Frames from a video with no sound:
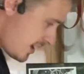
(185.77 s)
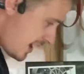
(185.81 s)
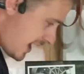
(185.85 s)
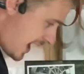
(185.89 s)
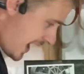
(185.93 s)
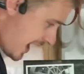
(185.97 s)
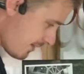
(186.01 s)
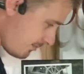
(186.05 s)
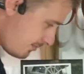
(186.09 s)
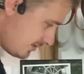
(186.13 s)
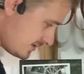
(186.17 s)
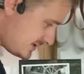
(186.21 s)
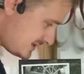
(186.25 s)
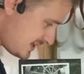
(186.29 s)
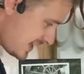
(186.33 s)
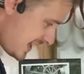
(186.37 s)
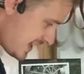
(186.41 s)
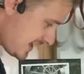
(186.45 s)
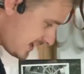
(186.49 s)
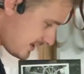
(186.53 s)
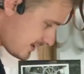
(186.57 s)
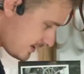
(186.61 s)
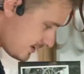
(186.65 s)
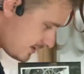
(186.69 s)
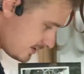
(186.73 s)
I would
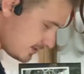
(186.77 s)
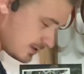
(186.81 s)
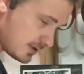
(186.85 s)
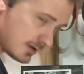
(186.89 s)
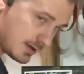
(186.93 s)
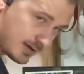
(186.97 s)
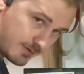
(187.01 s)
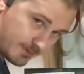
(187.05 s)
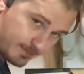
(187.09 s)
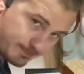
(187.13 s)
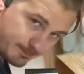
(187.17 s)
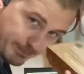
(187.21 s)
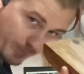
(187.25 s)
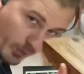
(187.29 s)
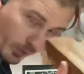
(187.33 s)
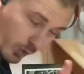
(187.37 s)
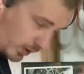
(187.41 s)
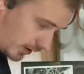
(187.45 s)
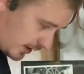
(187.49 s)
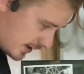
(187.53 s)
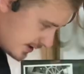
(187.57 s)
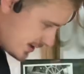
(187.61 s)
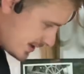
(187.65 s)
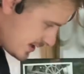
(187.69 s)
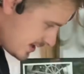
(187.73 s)
take the
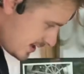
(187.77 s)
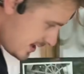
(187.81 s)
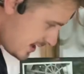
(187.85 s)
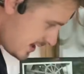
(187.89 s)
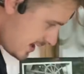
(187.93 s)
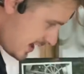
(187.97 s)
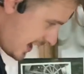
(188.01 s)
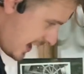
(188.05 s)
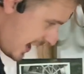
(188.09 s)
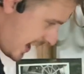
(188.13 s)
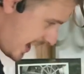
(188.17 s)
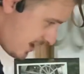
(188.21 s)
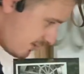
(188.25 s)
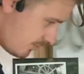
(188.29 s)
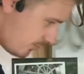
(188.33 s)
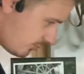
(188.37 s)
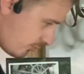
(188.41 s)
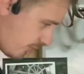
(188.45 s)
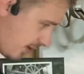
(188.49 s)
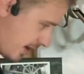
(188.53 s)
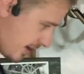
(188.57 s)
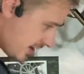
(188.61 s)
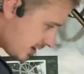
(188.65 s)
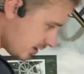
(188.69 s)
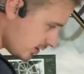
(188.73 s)
board and
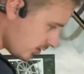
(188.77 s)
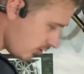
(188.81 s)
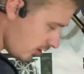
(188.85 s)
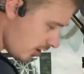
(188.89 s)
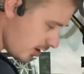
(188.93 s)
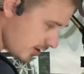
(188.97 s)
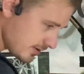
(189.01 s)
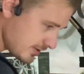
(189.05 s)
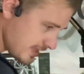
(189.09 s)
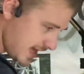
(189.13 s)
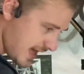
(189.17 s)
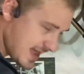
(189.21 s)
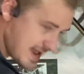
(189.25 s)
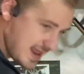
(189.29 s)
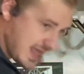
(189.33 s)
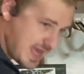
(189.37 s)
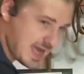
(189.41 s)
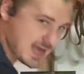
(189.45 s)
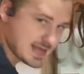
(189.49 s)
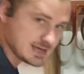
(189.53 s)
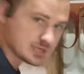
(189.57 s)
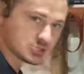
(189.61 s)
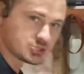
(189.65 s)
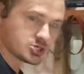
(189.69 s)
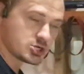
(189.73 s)
run it along that
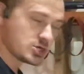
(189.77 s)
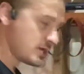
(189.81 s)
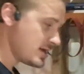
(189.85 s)
edge.